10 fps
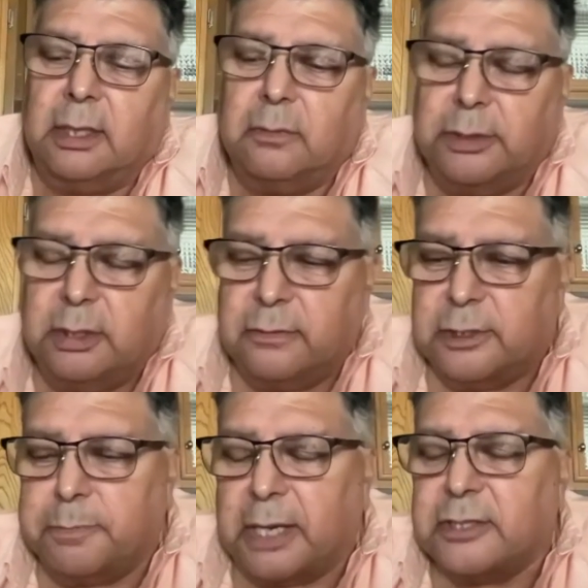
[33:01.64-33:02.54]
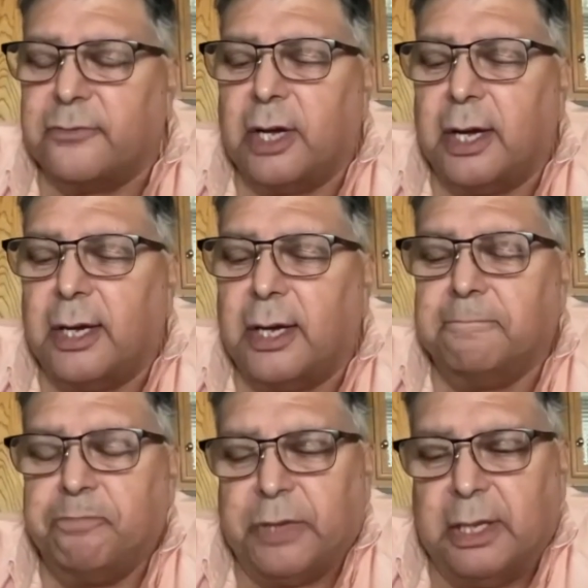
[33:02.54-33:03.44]
what you've specified
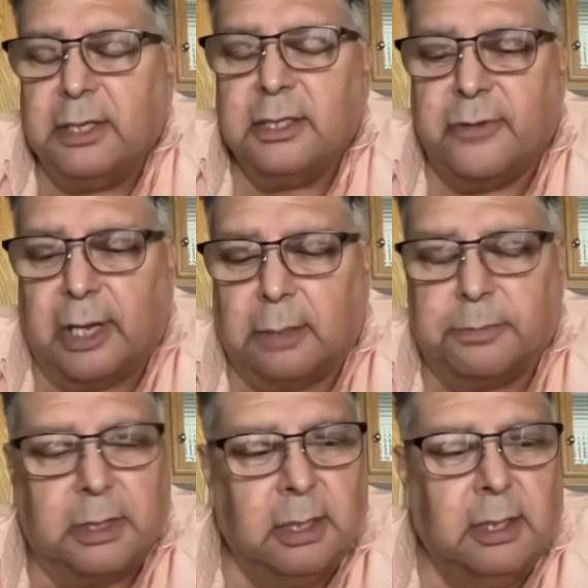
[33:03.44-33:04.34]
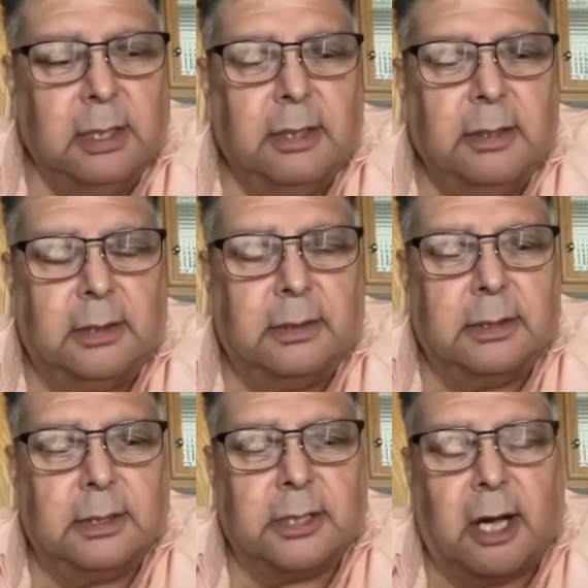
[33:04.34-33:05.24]
and developed, that
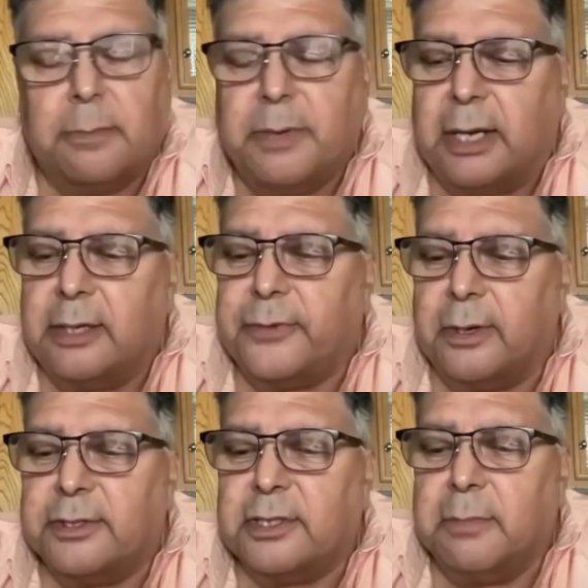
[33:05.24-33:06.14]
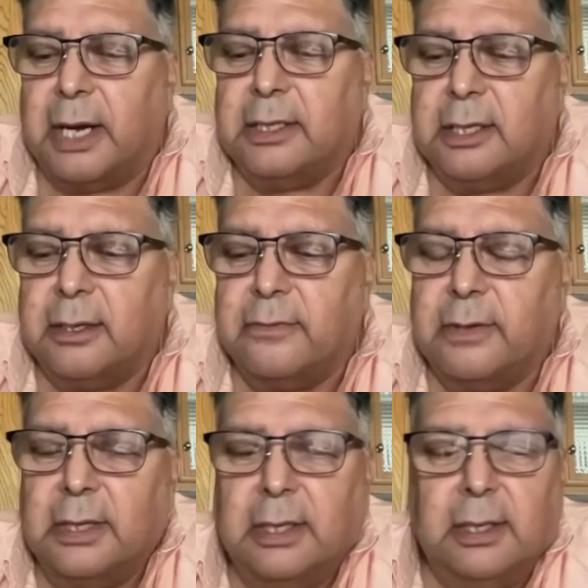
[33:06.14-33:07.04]
to talk about it first might give
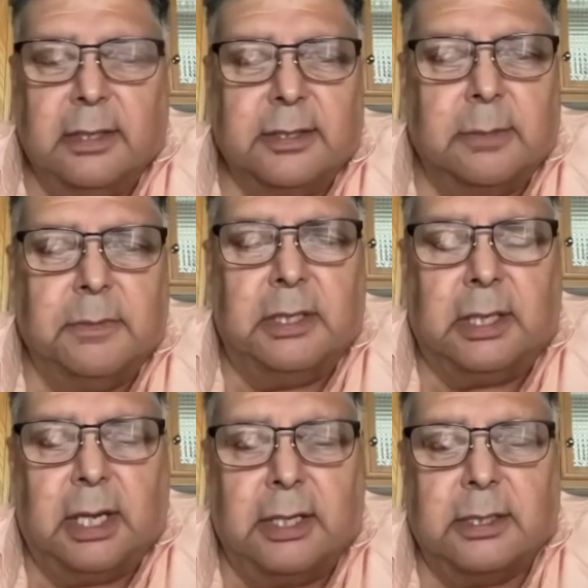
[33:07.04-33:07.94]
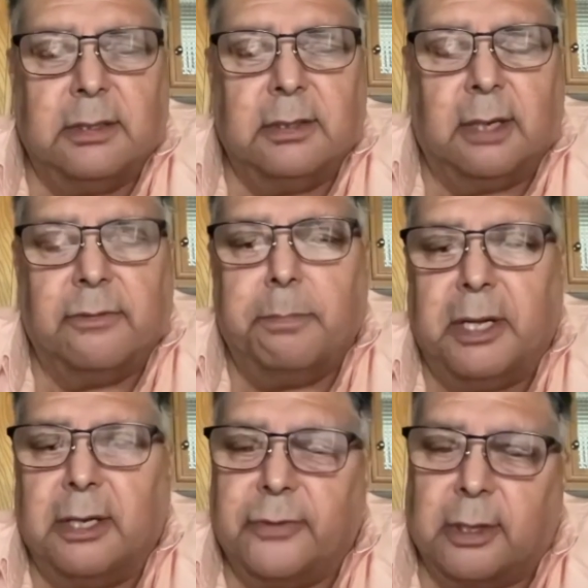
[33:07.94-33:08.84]
some indication of the
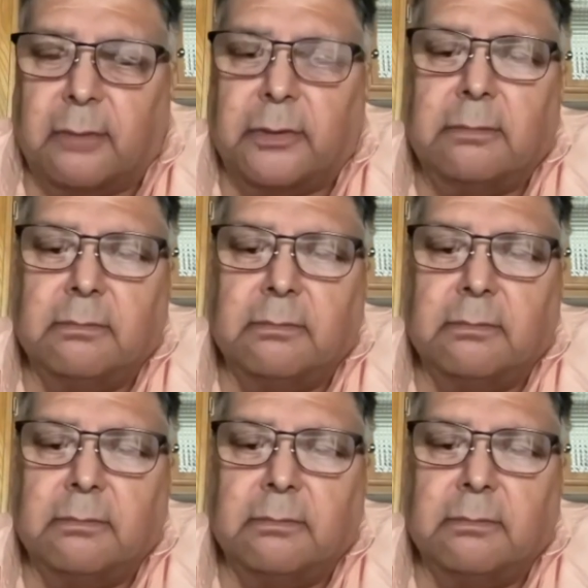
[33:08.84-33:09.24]
benefit of it.